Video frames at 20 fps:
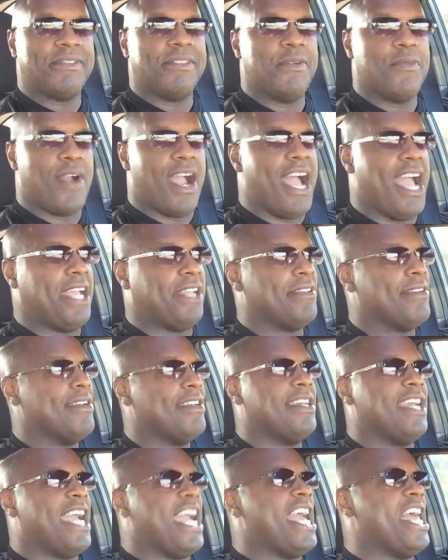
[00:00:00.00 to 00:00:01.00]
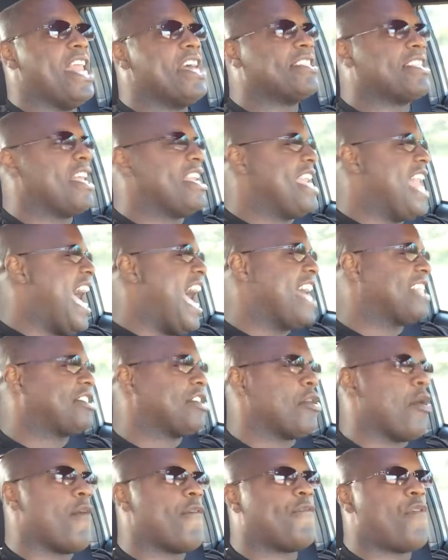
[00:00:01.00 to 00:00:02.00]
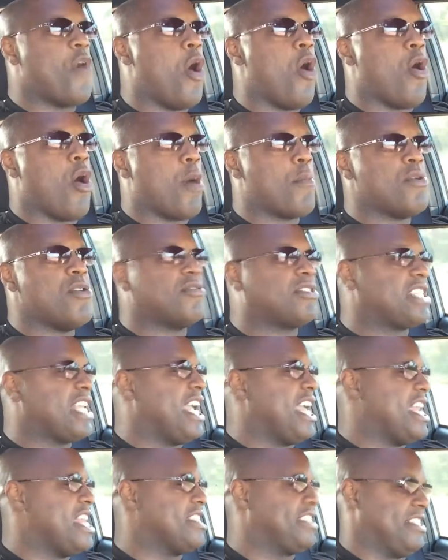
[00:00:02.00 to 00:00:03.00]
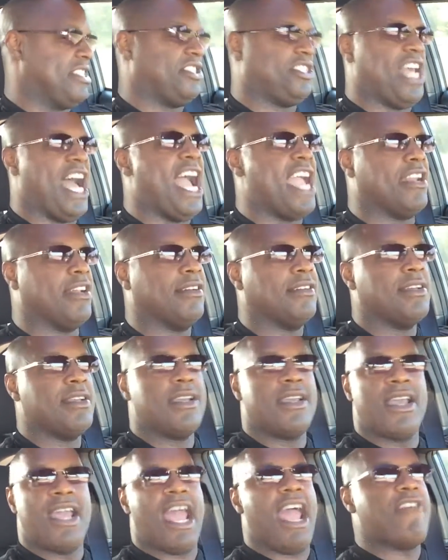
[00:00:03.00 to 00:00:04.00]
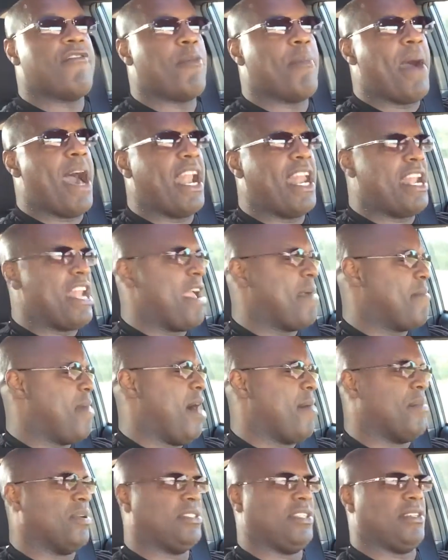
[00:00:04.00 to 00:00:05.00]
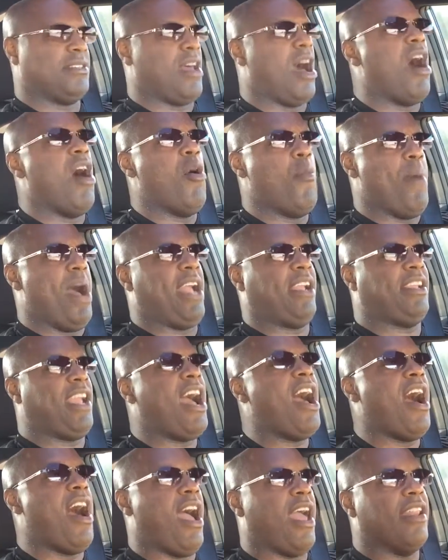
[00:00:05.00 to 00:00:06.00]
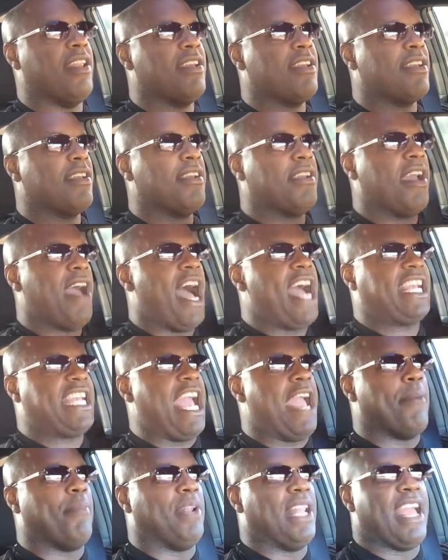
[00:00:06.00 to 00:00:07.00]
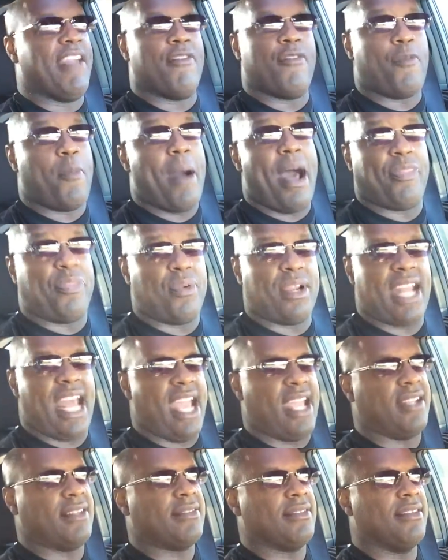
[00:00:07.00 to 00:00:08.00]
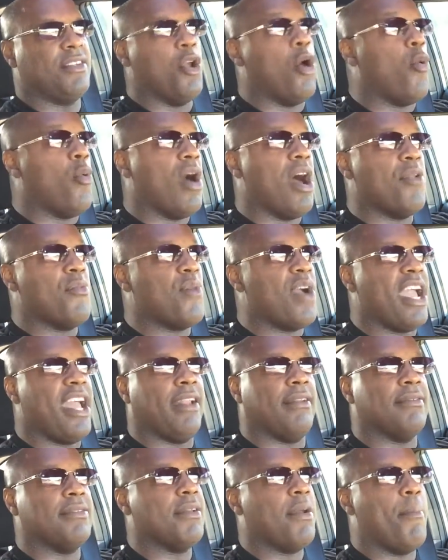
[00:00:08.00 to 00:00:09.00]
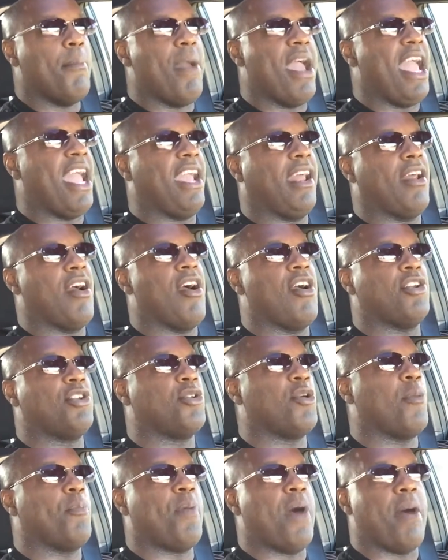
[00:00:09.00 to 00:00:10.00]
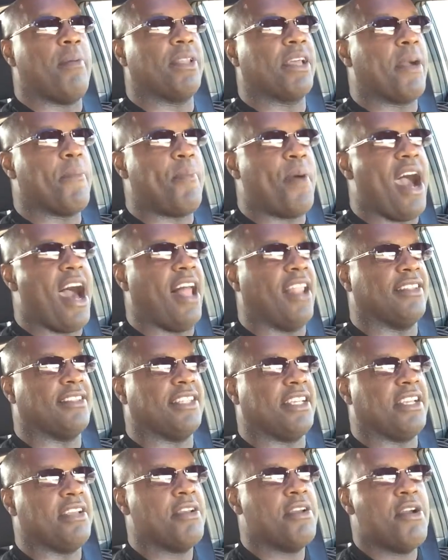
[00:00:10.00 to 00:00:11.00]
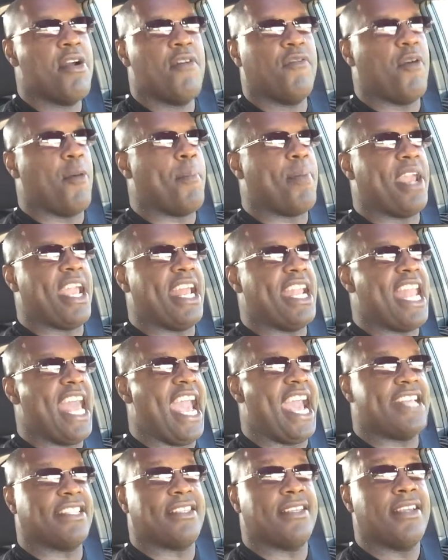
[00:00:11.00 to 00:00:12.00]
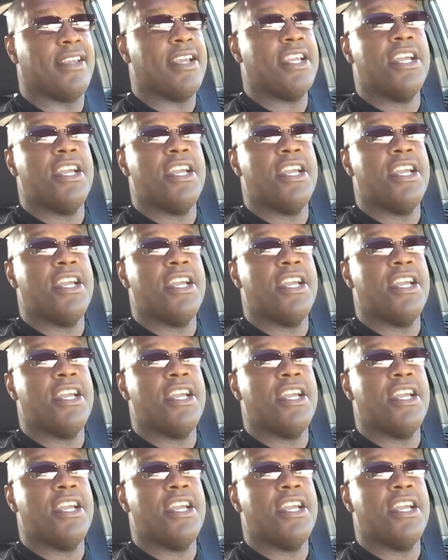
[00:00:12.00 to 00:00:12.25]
right? It is a national forum. You seen this in China? Everybody in their mama just, oh my God. I can't believe it, for about 3 days. No one went, made her do a public apology for being nasty.